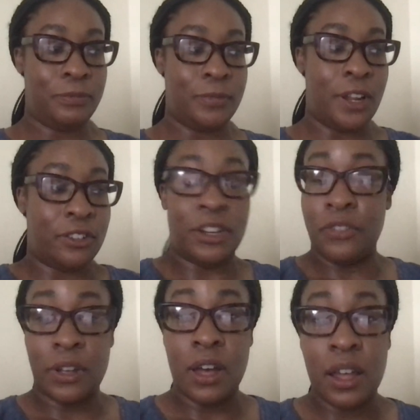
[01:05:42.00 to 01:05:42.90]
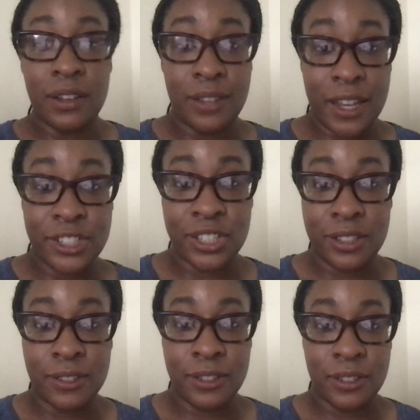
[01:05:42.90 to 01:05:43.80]
There's different
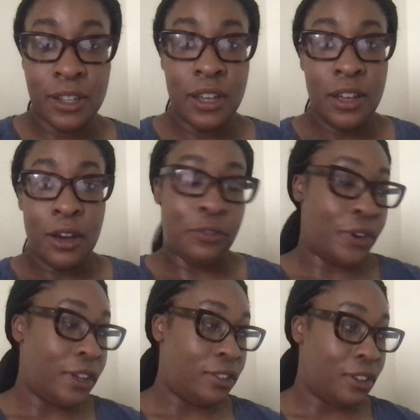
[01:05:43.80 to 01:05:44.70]
connotations of race.